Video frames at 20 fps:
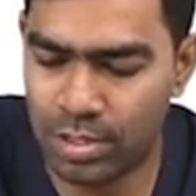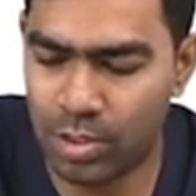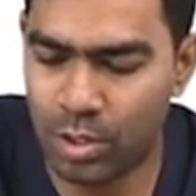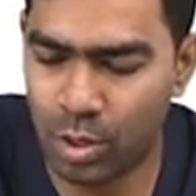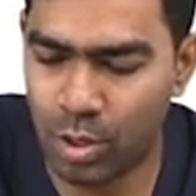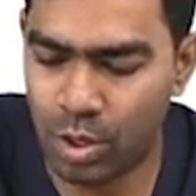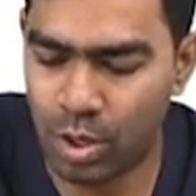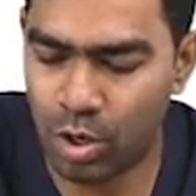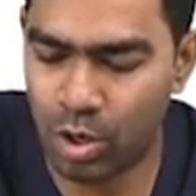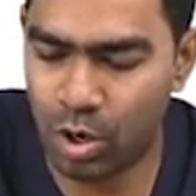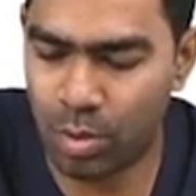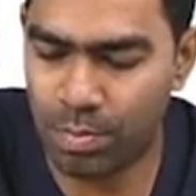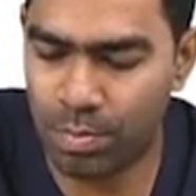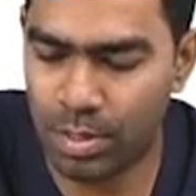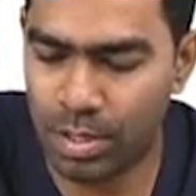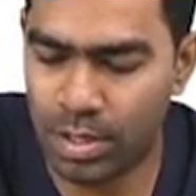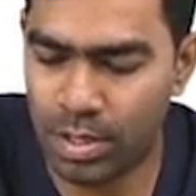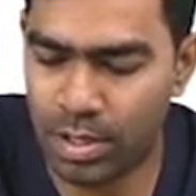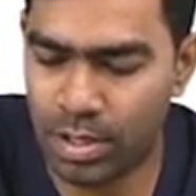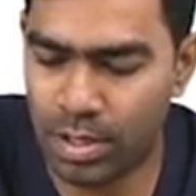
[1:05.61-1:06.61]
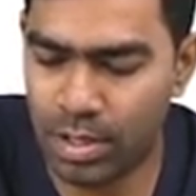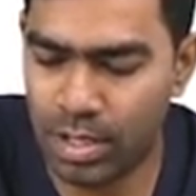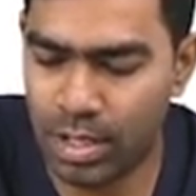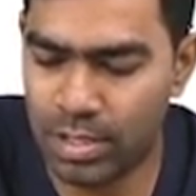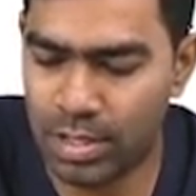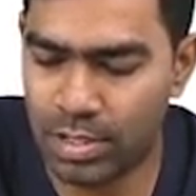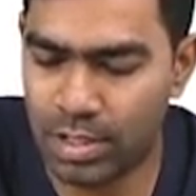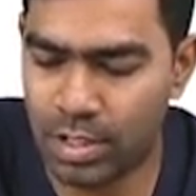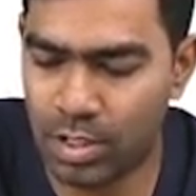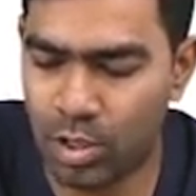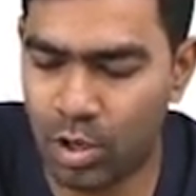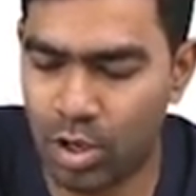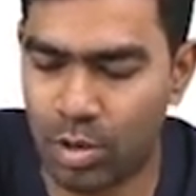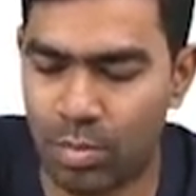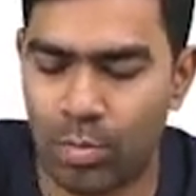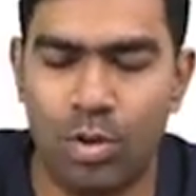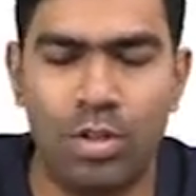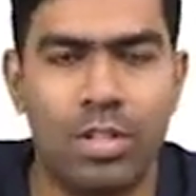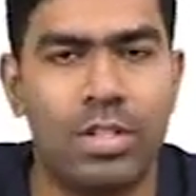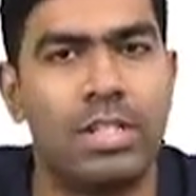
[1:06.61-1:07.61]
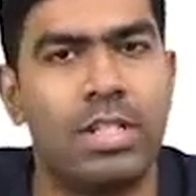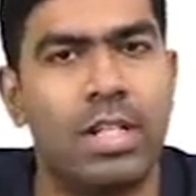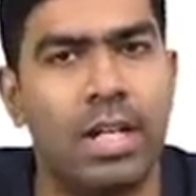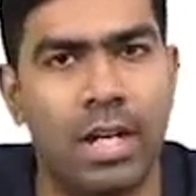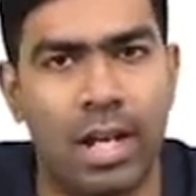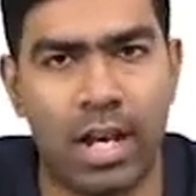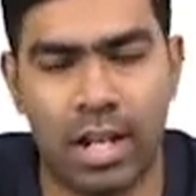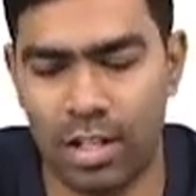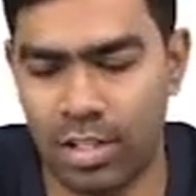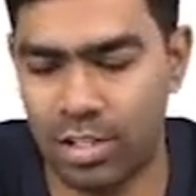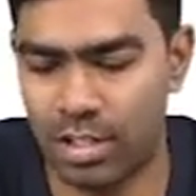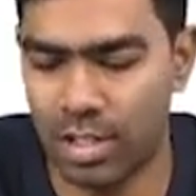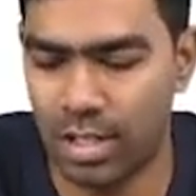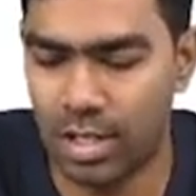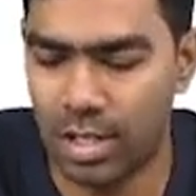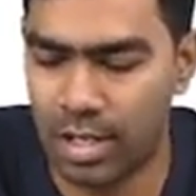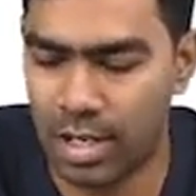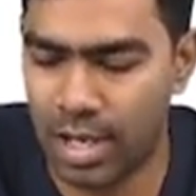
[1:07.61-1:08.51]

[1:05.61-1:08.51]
gonadotropin releasing hormone GnRH.